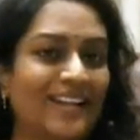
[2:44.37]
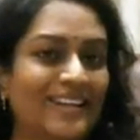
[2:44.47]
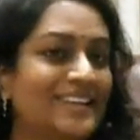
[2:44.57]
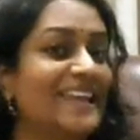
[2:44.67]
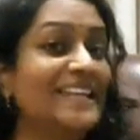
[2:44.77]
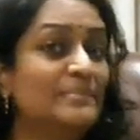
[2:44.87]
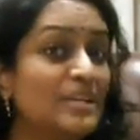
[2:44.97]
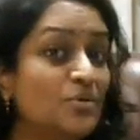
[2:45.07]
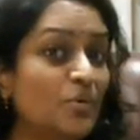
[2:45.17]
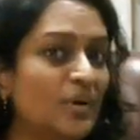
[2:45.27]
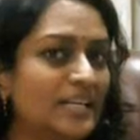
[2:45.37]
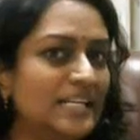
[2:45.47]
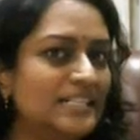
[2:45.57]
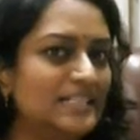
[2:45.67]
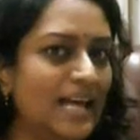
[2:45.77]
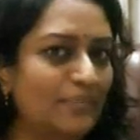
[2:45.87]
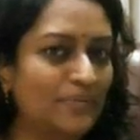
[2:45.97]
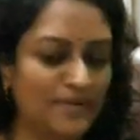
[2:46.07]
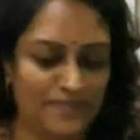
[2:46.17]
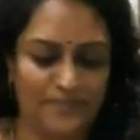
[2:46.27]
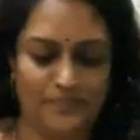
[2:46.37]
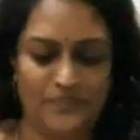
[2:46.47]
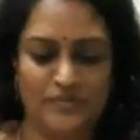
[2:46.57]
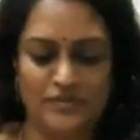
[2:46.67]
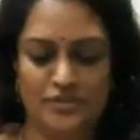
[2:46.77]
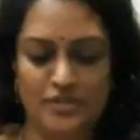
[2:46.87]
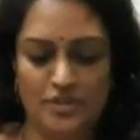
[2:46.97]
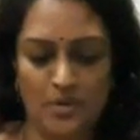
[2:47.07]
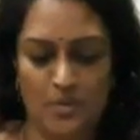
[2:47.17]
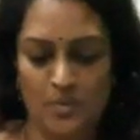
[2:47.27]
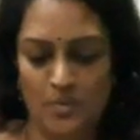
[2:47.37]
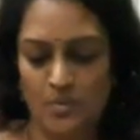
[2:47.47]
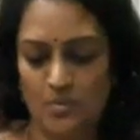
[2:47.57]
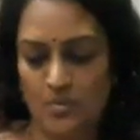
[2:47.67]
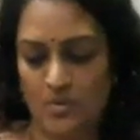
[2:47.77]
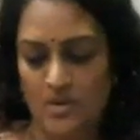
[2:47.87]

let me go and eat an apple. So